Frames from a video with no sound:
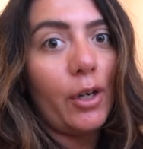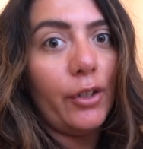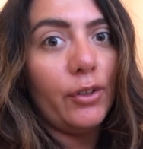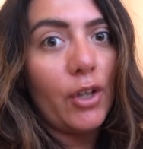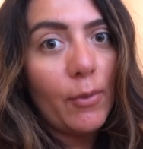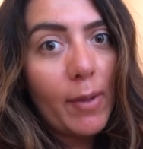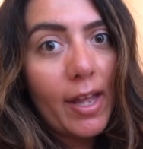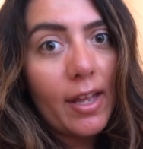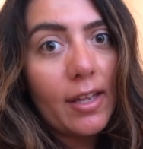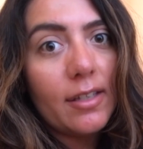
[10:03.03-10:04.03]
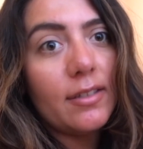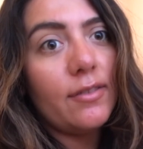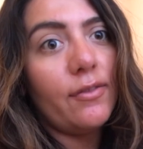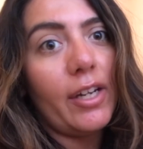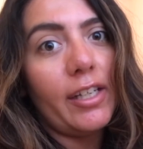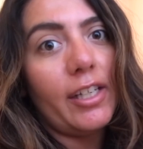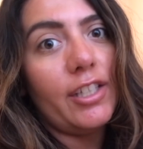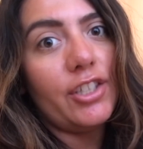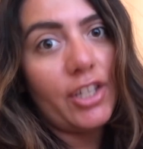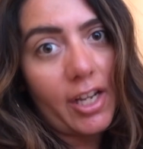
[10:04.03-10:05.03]
Mario Lopez,
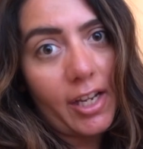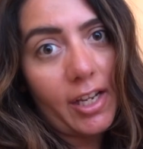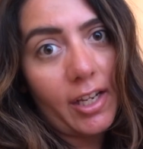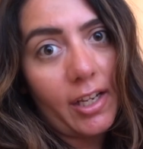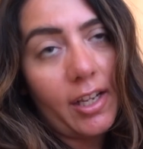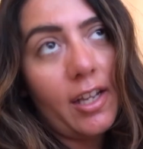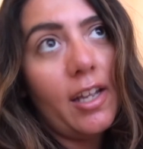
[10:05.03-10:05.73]
Frankie J,